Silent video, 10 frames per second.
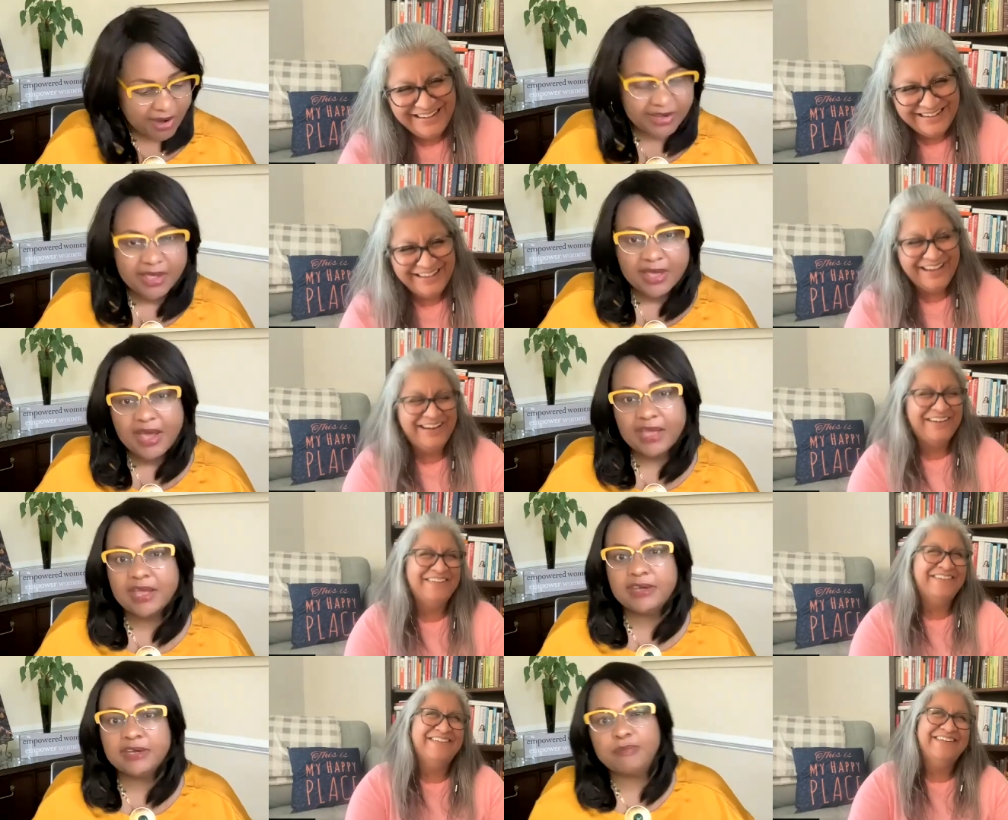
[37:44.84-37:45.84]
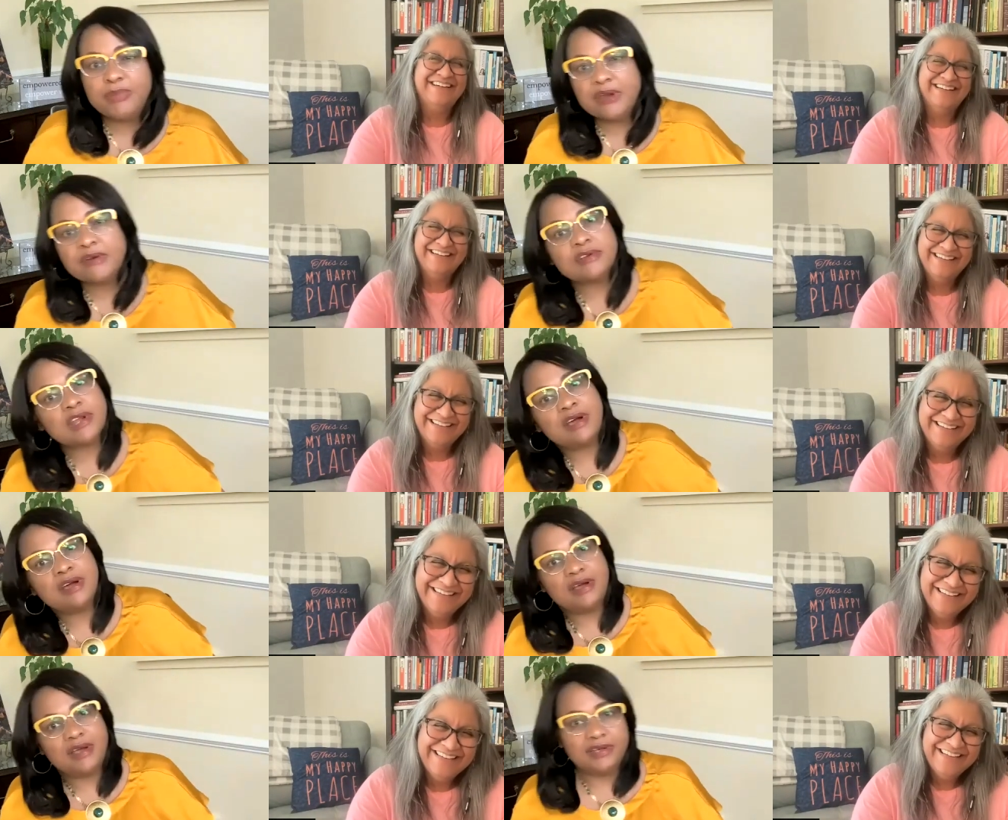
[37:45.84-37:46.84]
Speaker 1: I, I kind of barreled
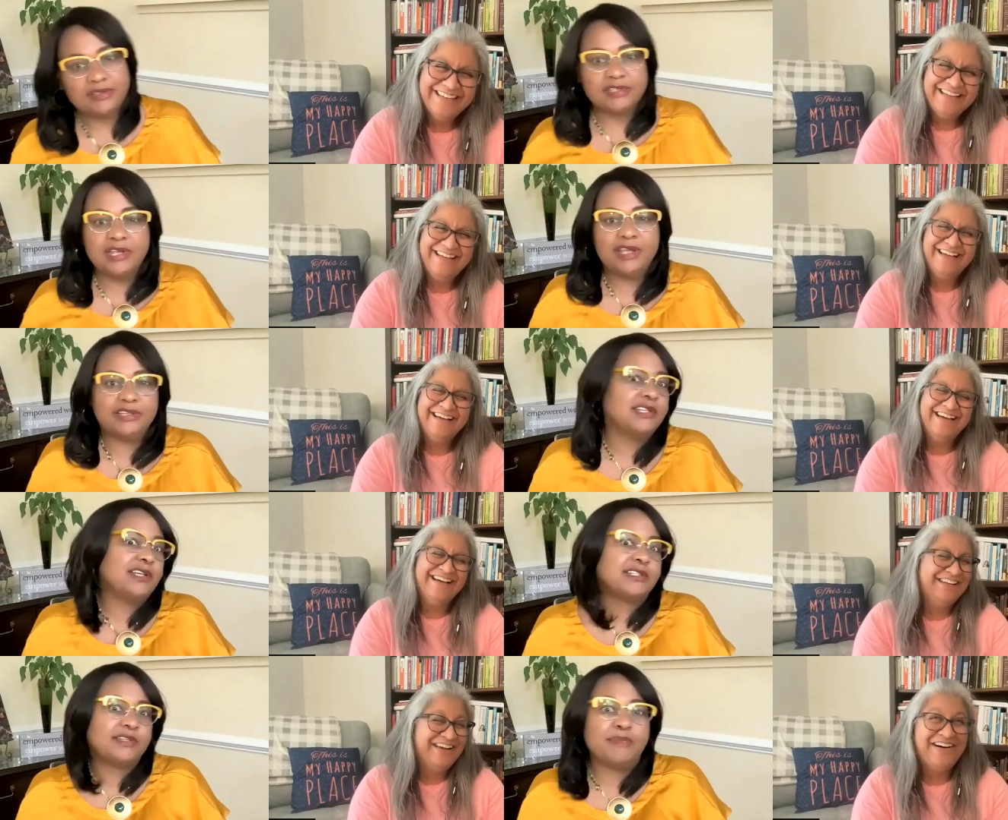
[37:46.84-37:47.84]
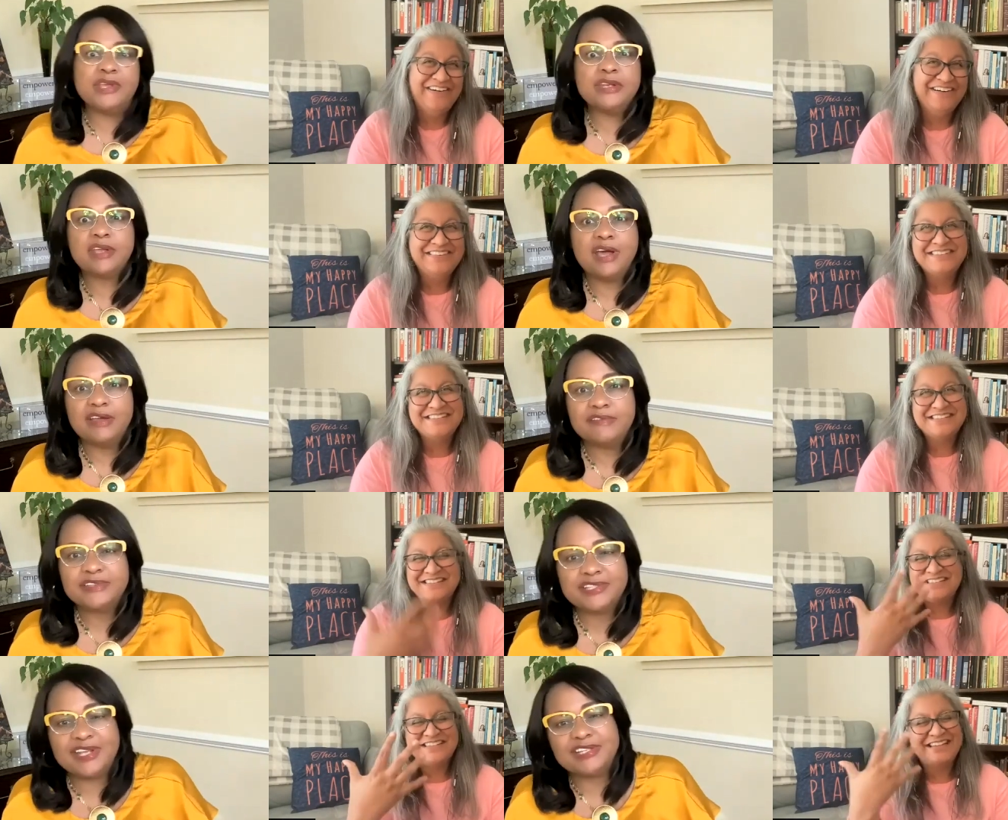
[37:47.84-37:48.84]
on just no,
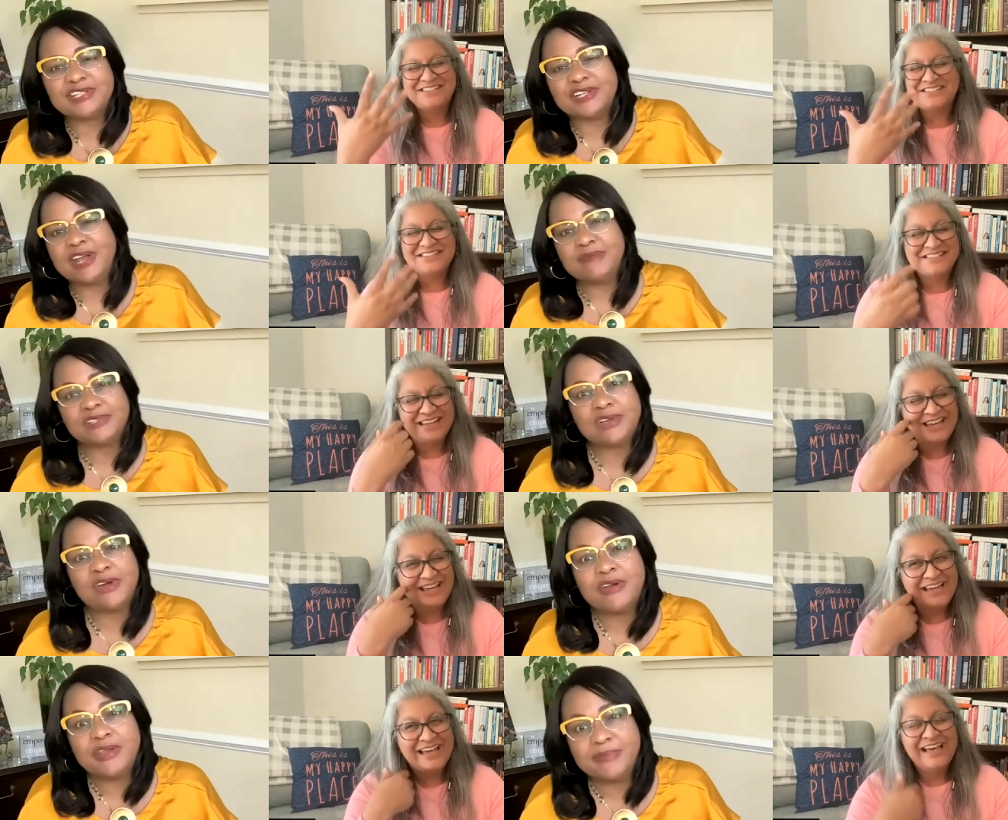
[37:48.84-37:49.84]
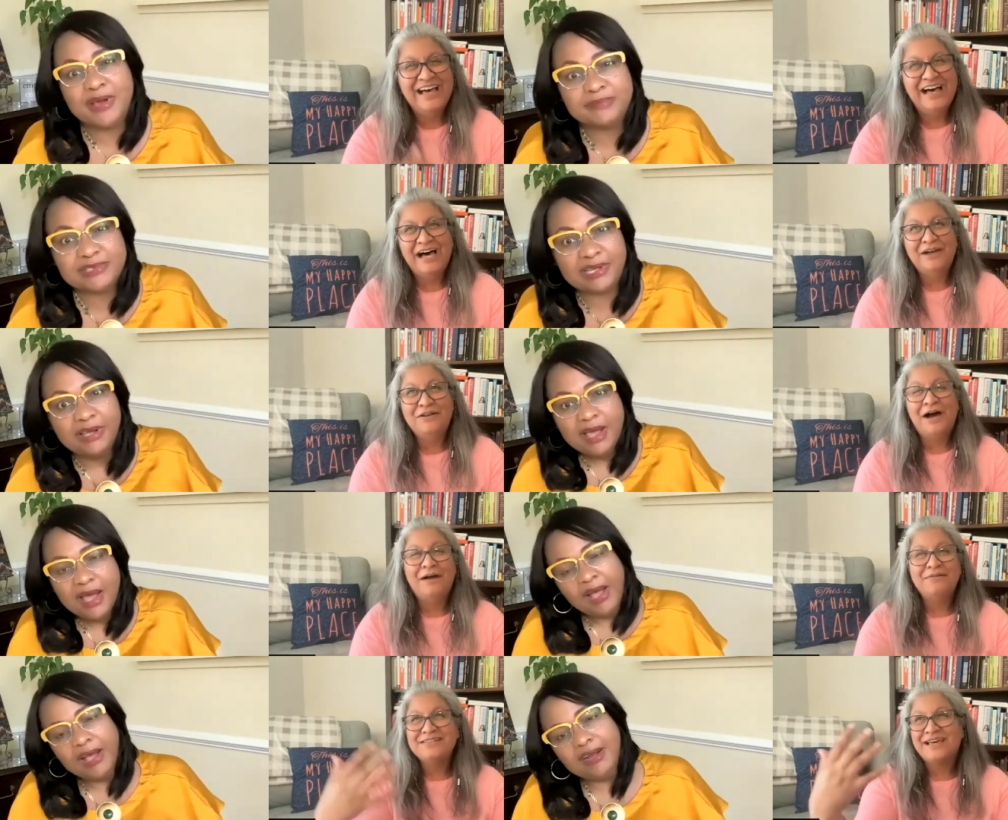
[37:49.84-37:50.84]
conversation. I'm sorry, Mamta.
Speaker 2: Uh, no,
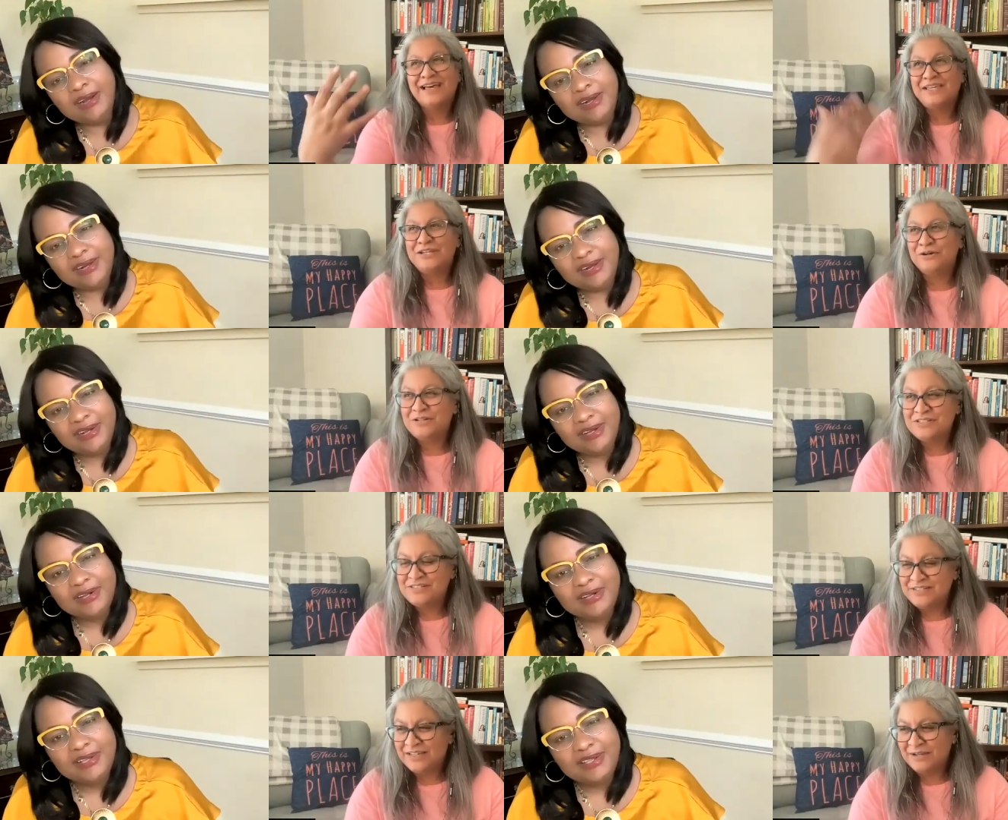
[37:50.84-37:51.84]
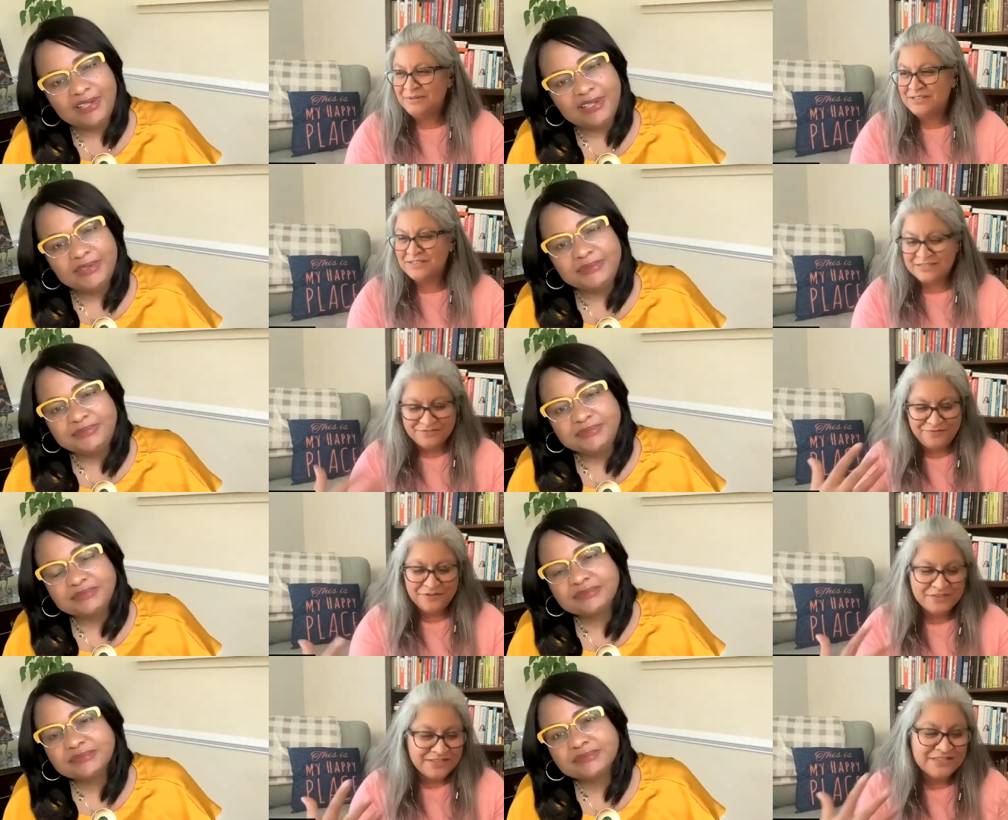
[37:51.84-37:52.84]
I was, I, you know, it just, I mean, to, to
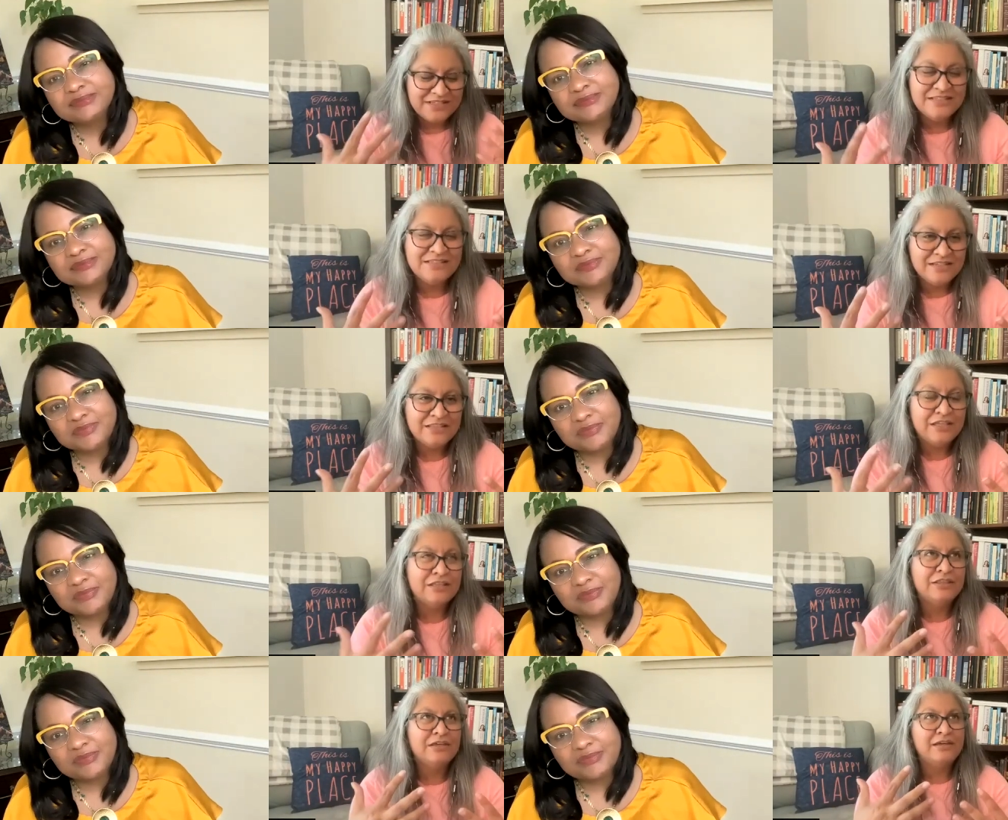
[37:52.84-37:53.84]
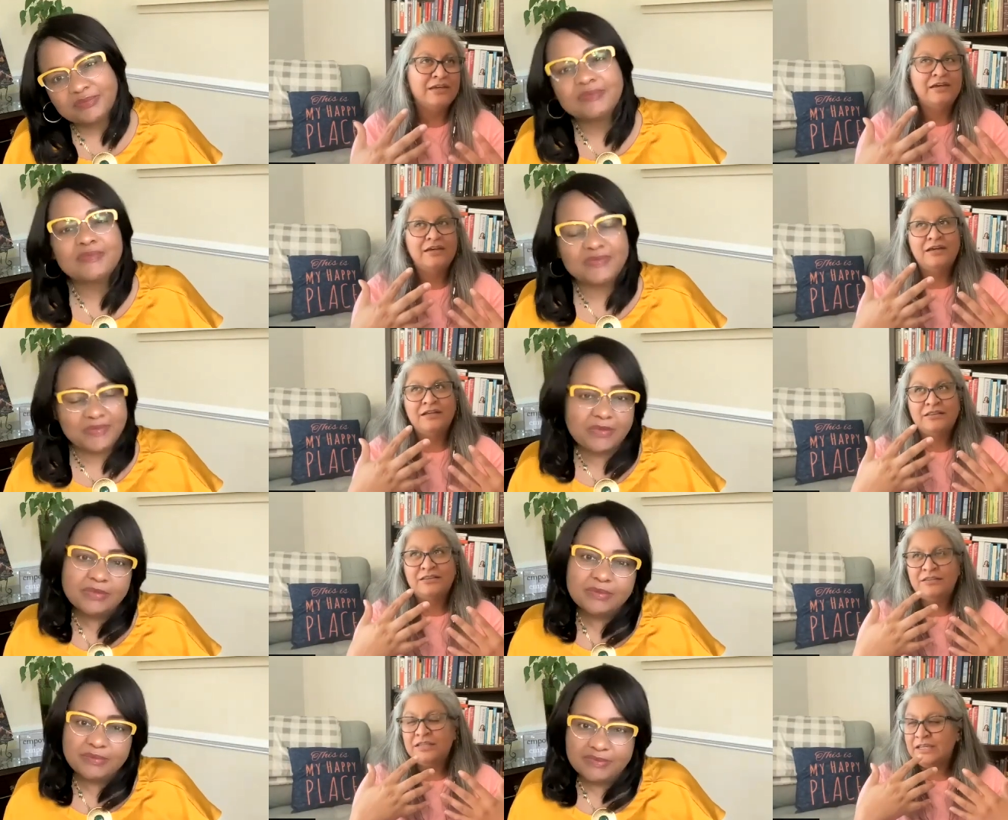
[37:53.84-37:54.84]
feel this instant, the, the,
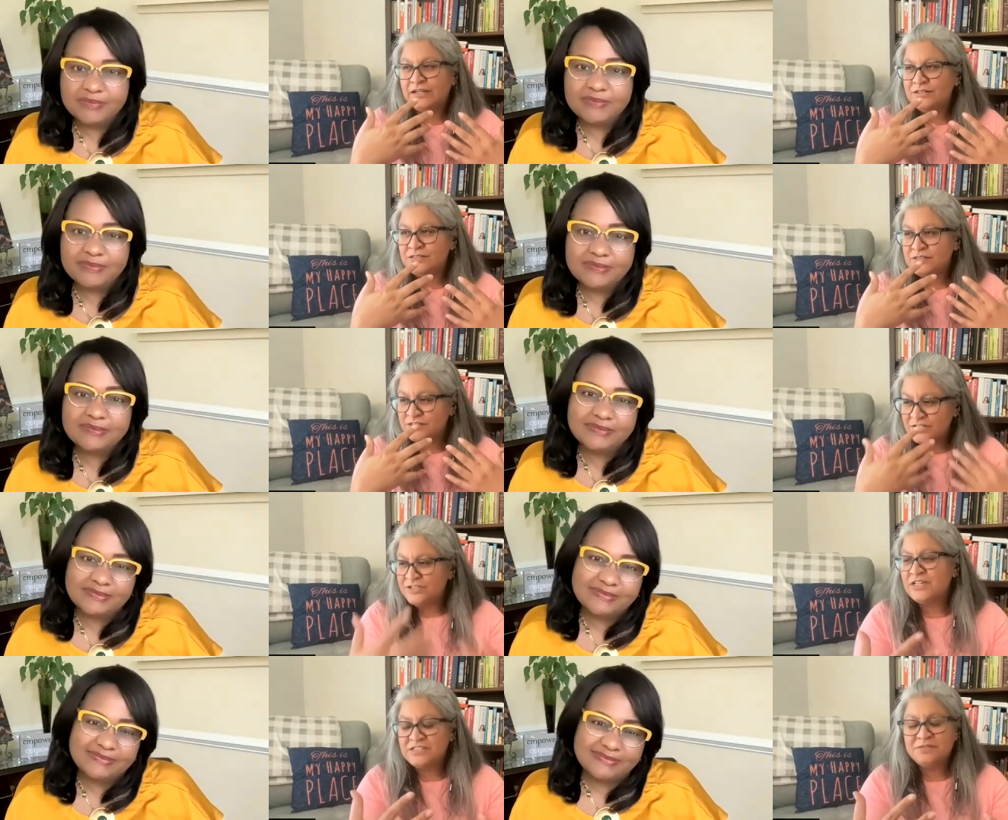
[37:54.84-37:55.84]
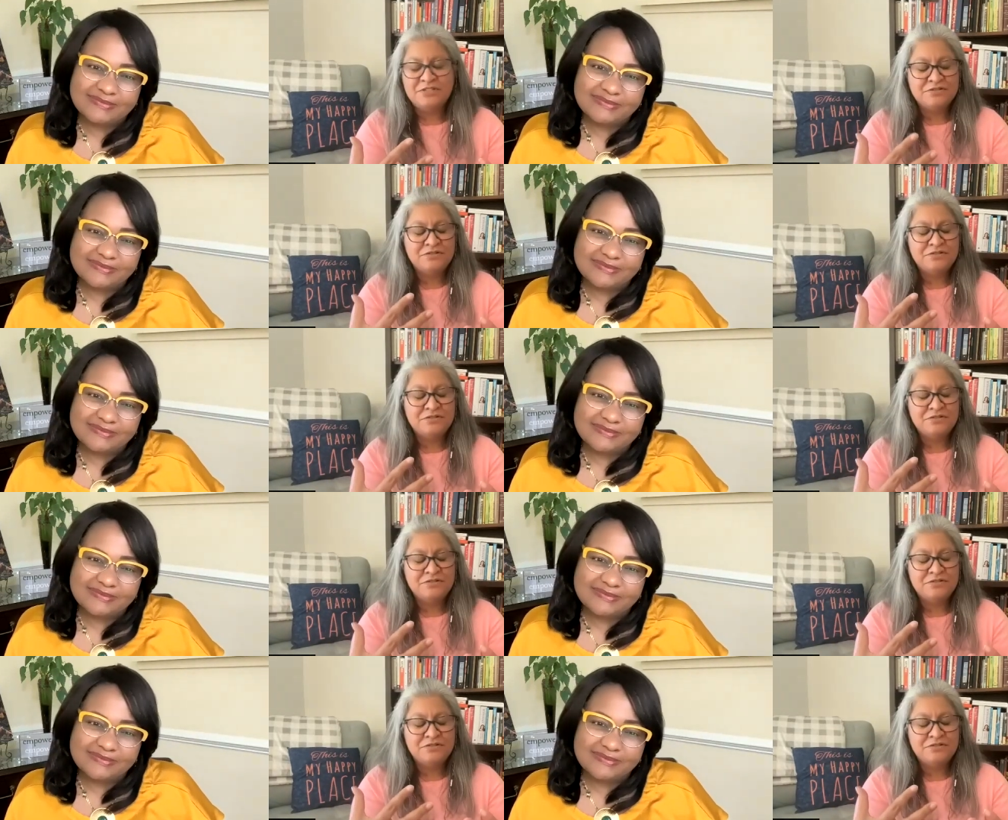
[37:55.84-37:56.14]
it is such a testament